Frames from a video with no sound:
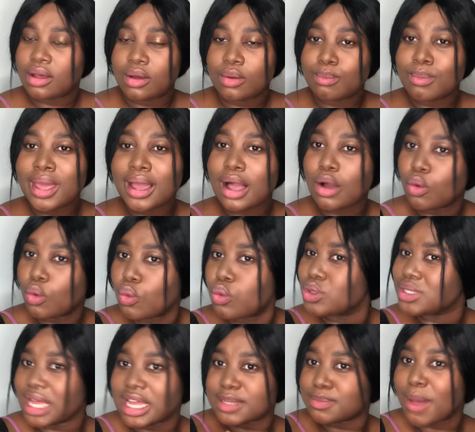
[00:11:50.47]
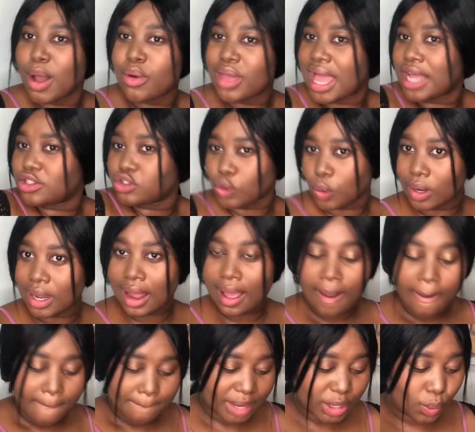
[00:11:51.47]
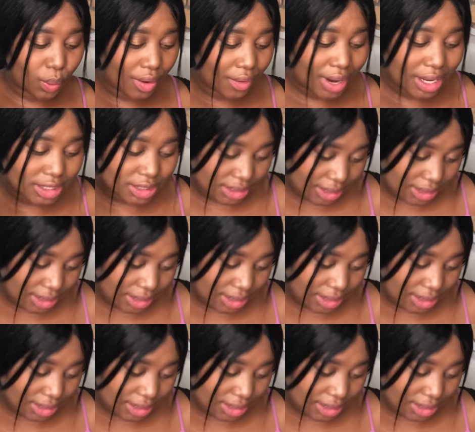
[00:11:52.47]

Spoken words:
mega wuza ba we are jola. But whereas